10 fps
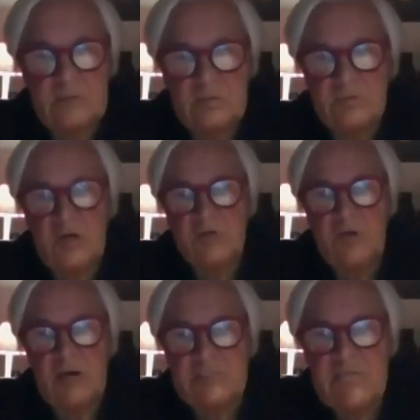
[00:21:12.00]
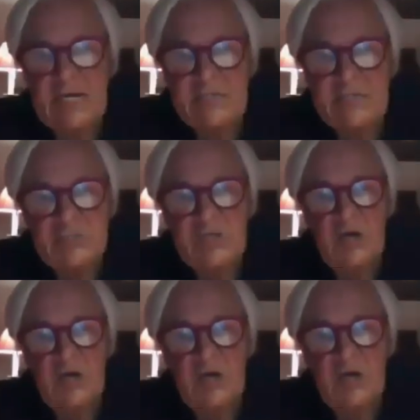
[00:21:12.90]
draw your attention
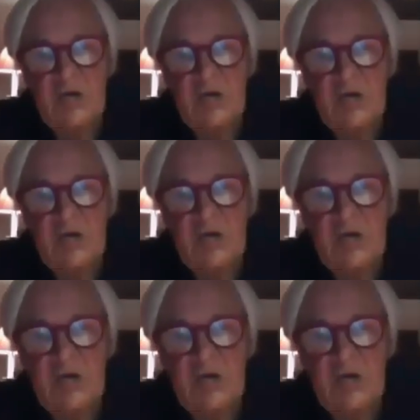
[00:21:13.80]
on is the